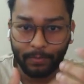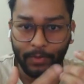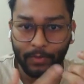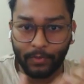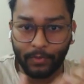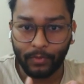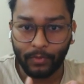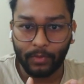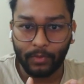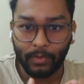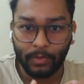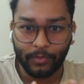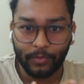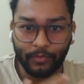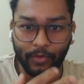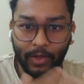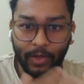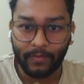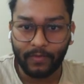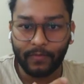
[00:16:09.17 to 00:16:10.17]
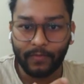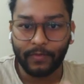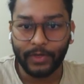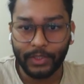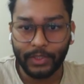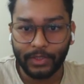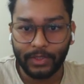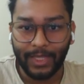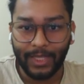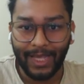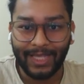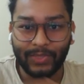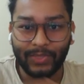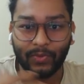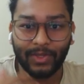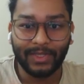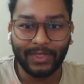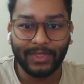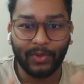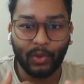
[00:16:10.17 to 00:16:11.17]
GPU driver version
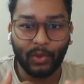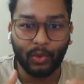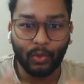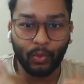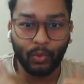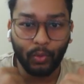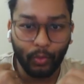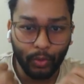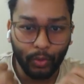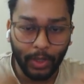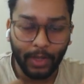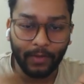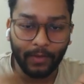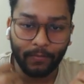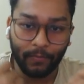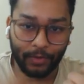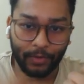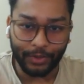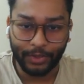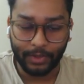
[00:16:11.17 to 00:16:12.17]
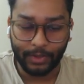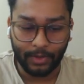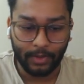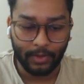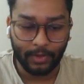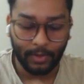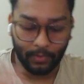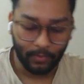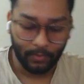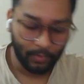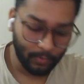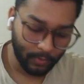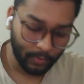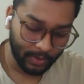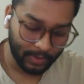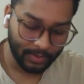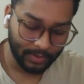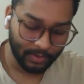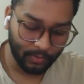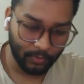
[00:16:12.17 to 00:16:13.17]
as well as our CUDA version. Now,
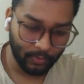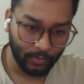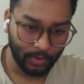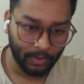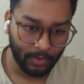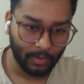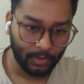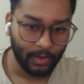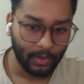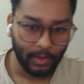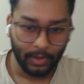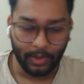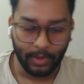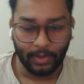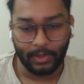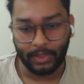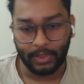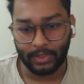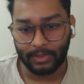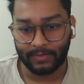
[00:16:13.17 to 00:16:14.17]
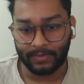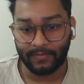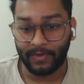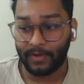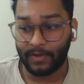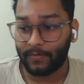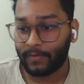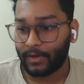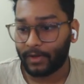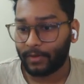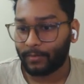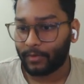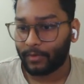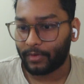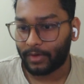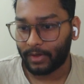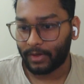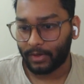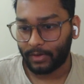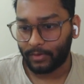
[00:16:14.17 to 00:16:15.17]
what is CUDA? It is very,
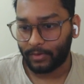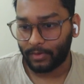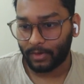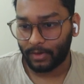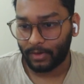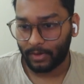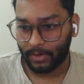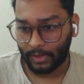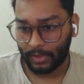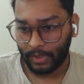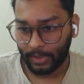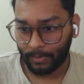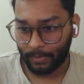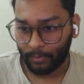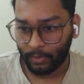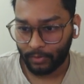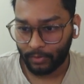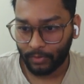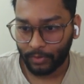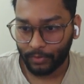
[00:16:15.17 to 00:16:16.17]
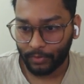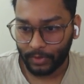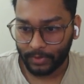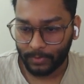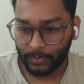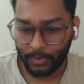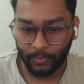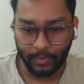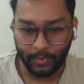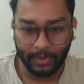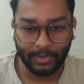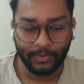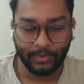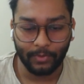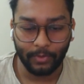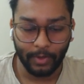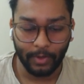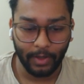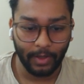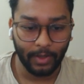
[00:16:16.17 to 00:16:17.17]
very important. I'm not going to explain
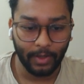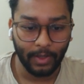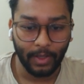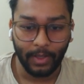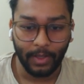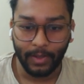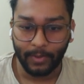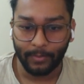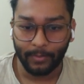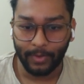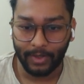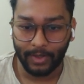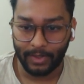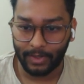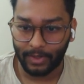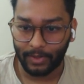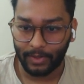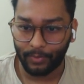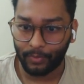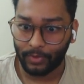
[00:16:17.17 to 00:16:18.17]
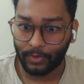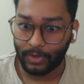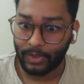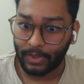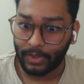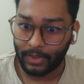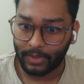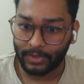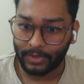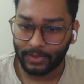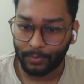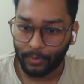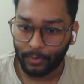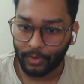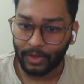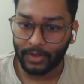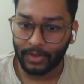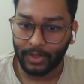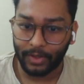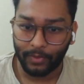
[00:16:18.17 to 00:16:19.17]
what is CUDA, but it
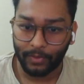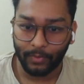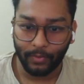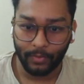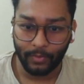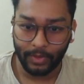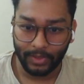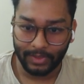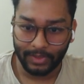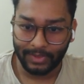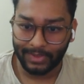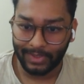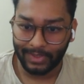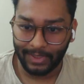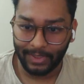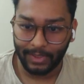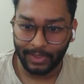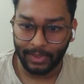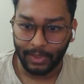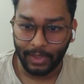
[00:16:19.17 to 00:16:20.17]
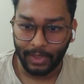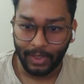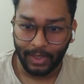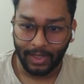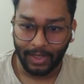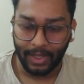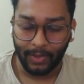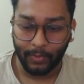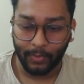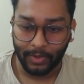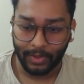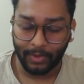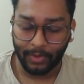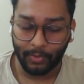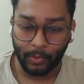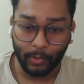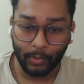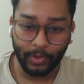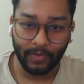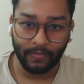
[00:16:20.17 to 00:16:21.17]
is important that we see
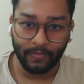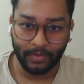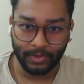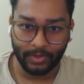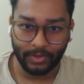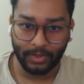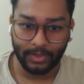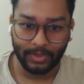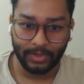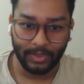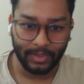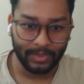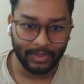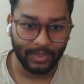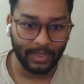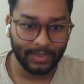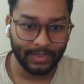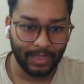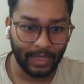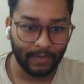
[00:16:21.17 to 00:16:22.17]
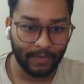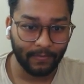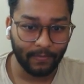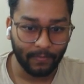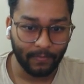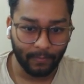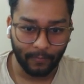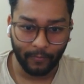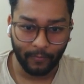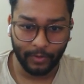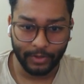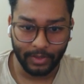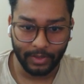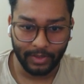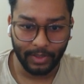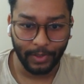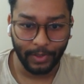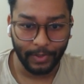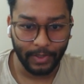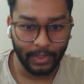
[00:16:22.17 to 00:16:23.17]
what our CUDA version is. In this case, I have
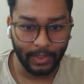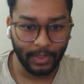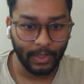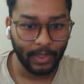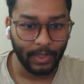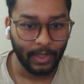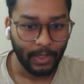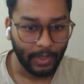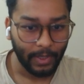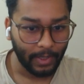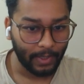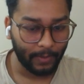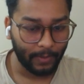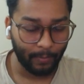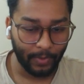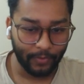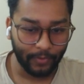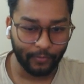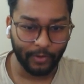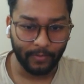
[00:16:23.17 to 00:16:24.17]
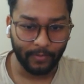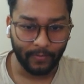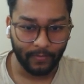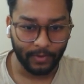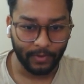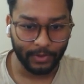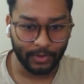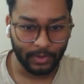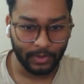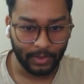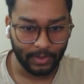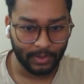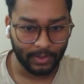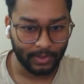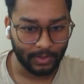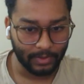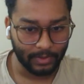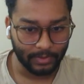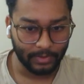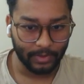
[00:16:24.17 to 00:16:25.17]
version 13 and my driver
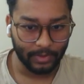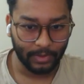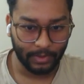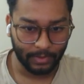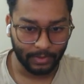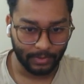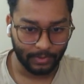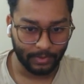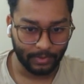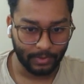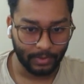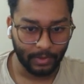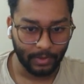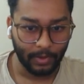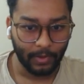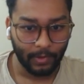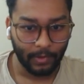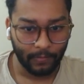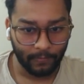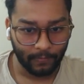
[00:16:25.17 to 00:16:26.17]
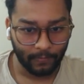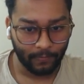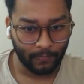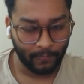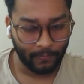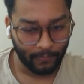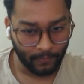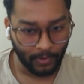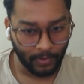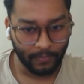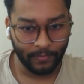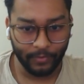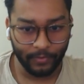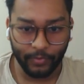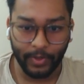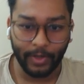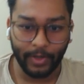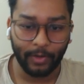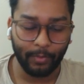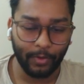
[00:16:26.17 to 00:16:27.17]
version is
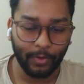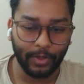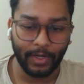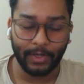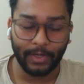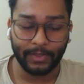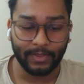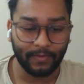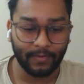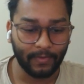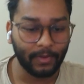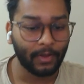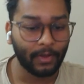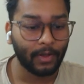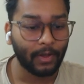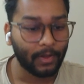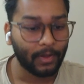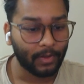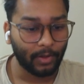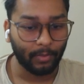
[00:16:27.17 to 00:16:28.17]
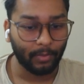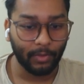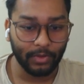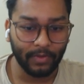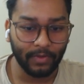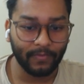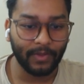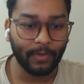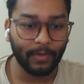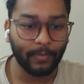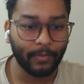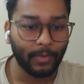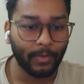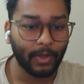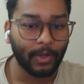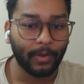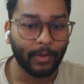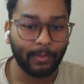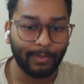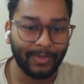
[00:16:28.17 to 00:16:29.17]
580.97. Now both of
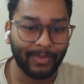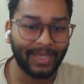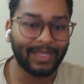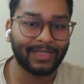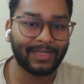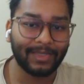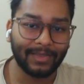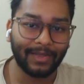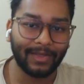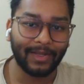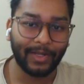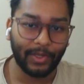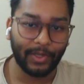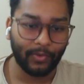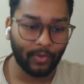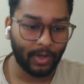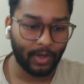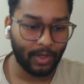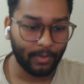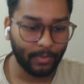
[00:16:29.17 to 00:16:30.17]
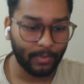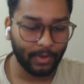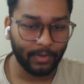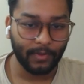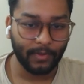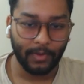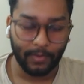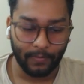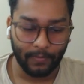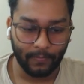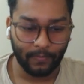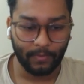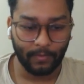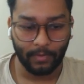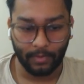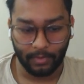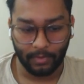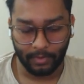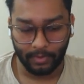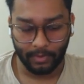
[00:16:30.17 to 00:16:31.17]
them meets the requirement
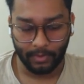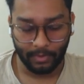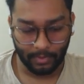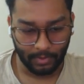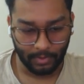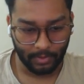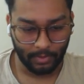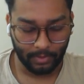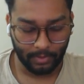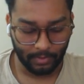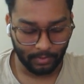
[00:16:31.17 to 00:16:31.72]
for the